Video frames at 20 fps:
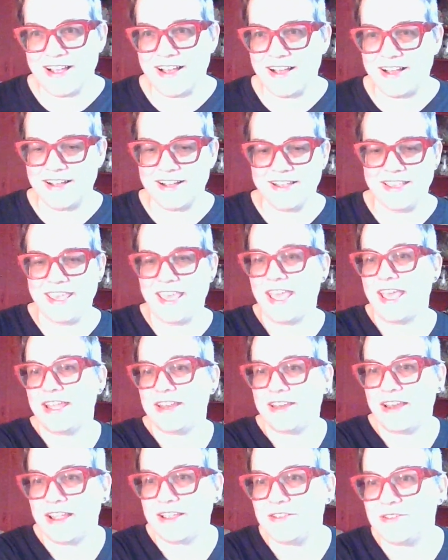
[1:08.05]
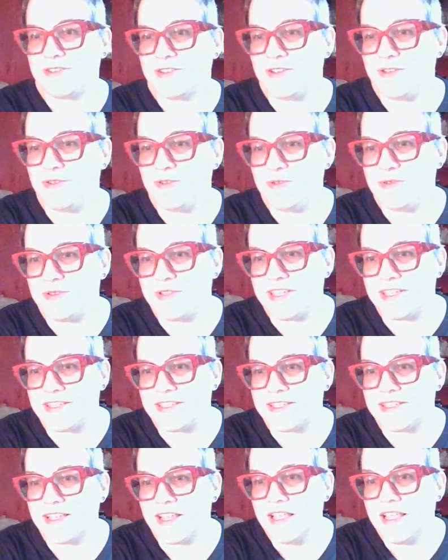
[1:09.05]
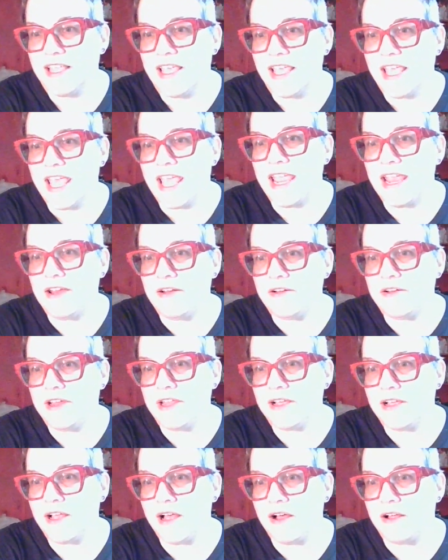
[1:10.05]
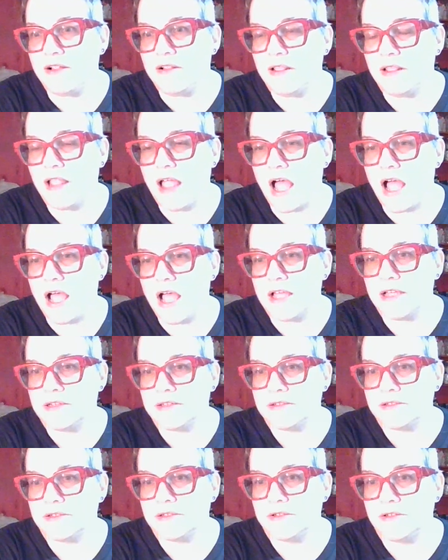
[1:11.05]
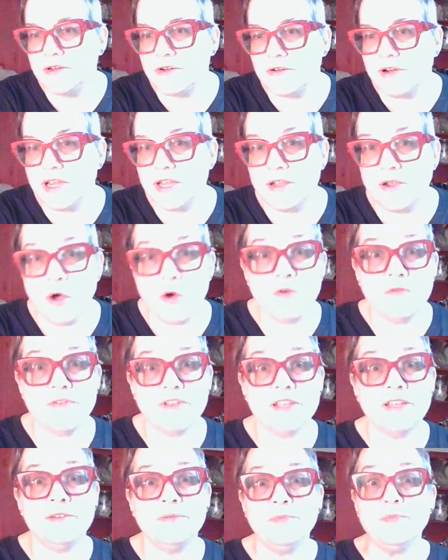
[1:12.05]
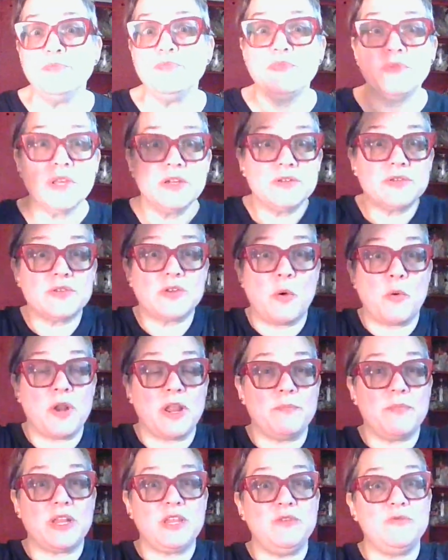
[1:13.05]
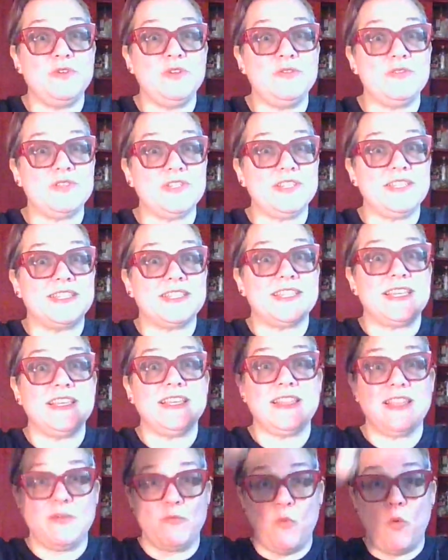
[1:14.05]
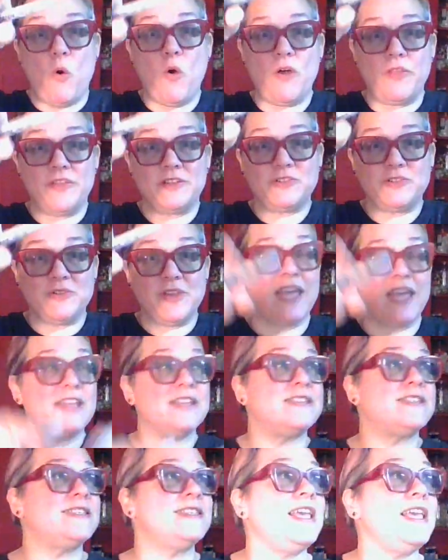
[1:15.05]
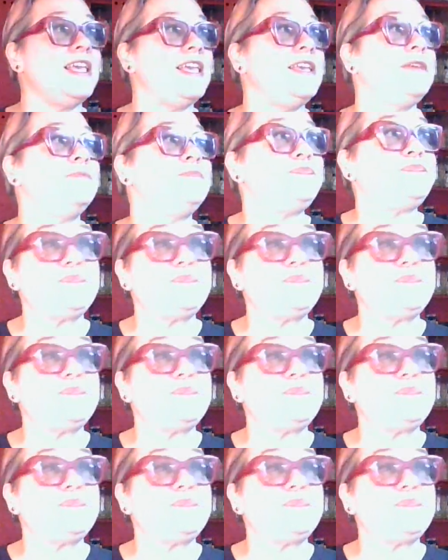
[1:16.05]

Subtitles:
Again, I used to use this area a lot during COVID, but you would usually see the wall that you can't see.